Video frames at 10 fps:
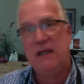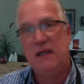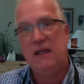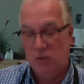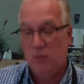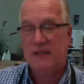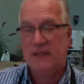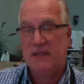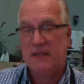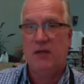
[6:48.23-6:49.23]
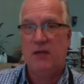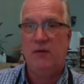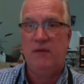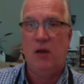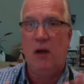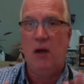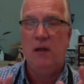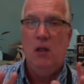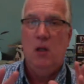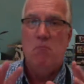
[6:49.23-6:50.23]
New Revised Standard that are
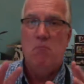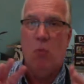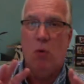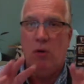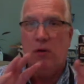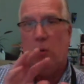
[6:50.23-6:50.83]
more